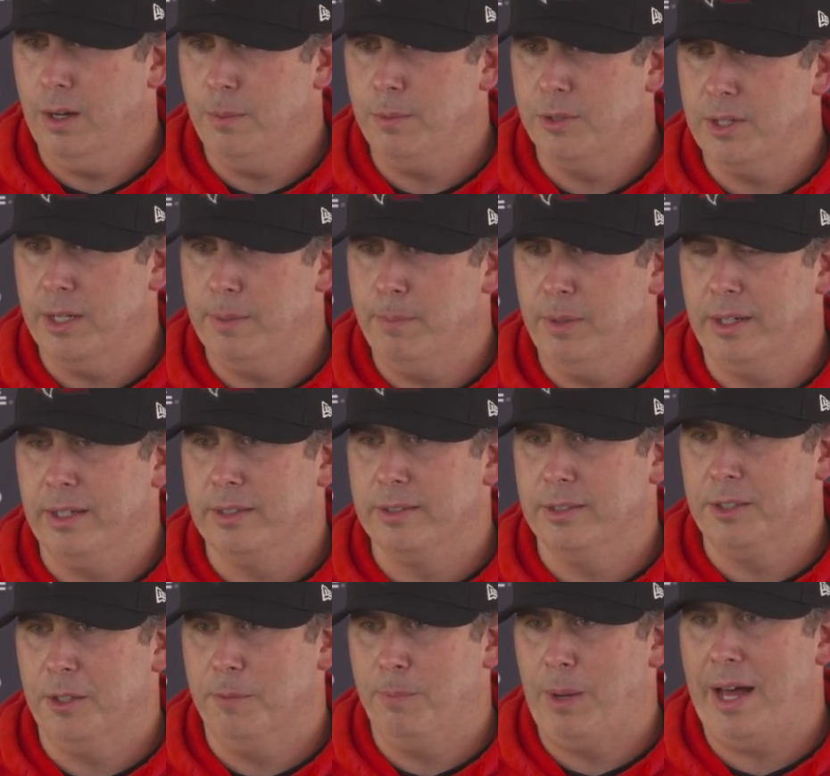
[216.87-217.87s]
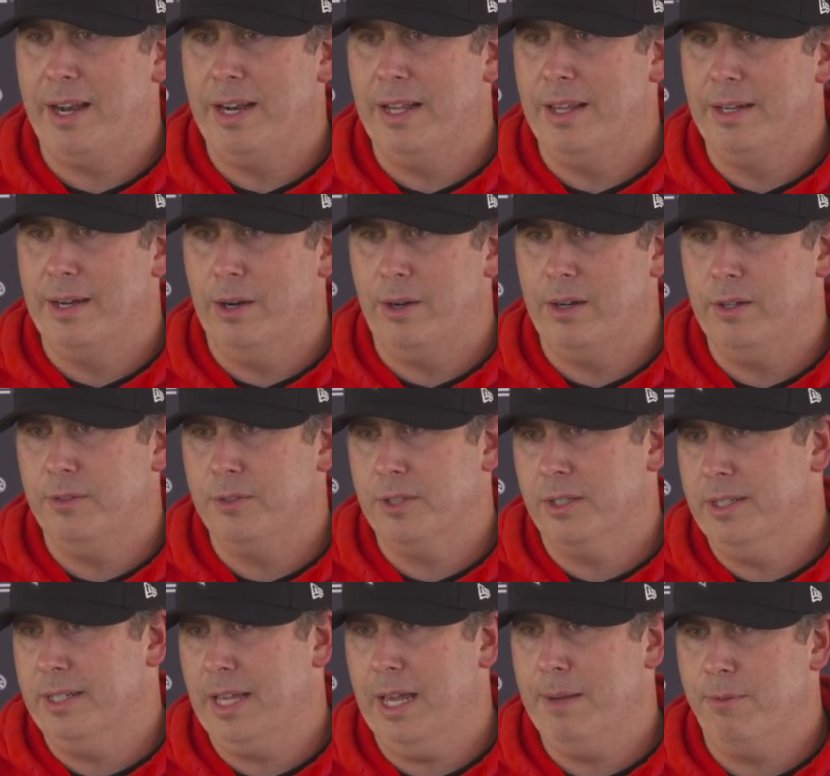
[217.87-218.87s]
I'm just saying because you're buying into narratives
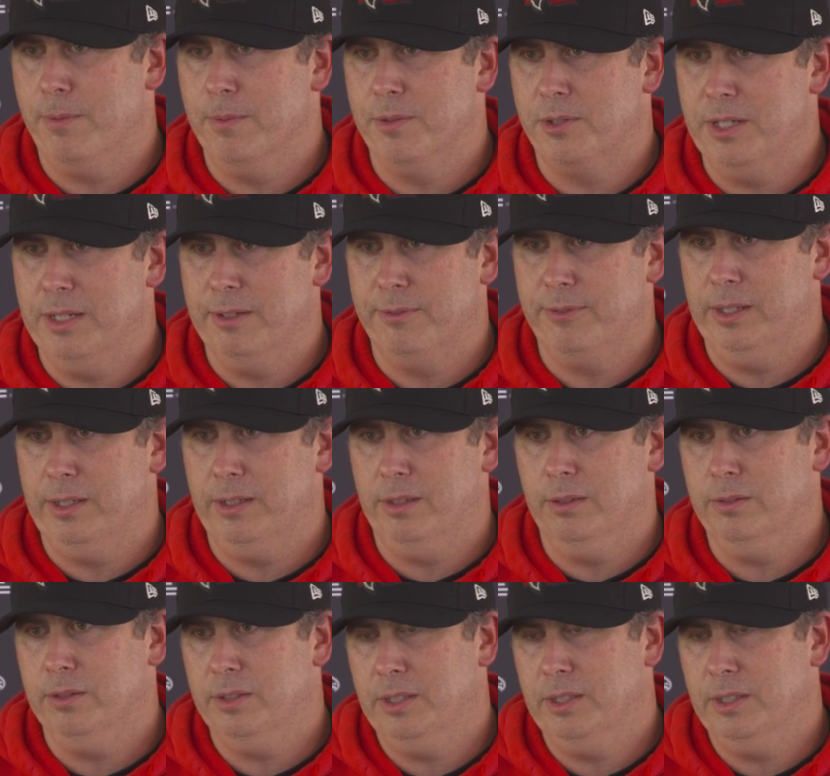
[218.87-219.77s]
because he came from the CFL,